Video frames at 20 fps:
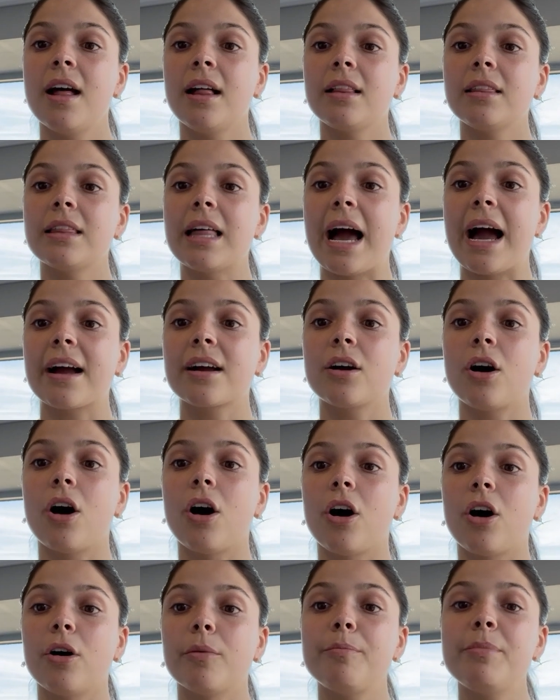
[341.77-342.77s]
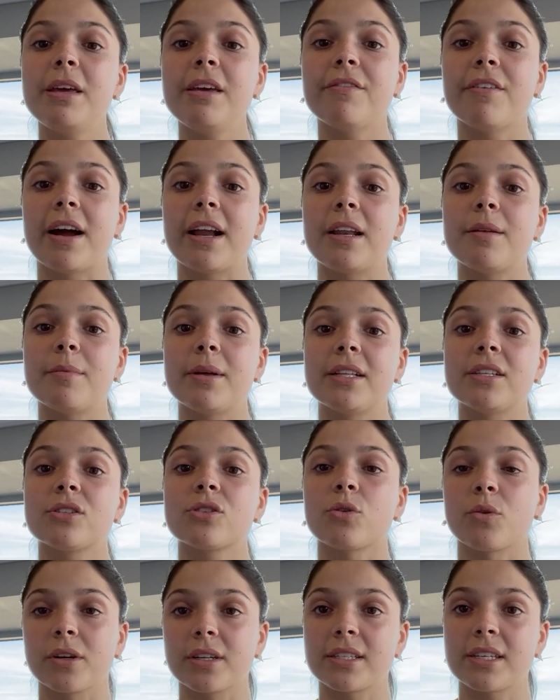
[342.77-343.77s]
lack all B vitamin
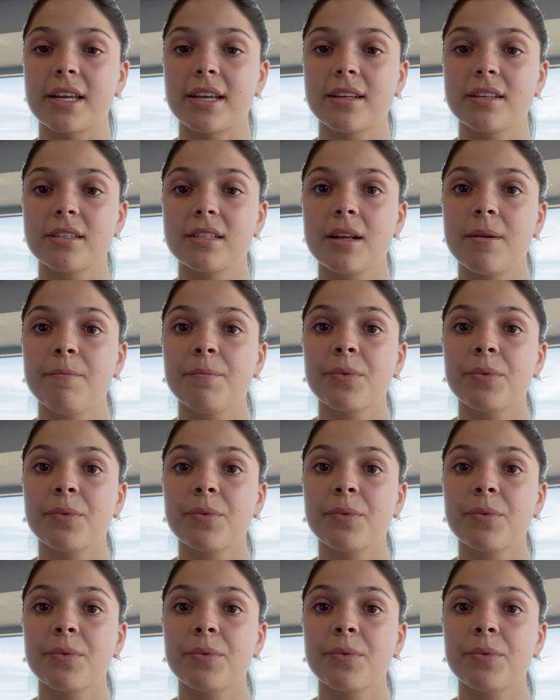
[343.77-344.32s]
sources.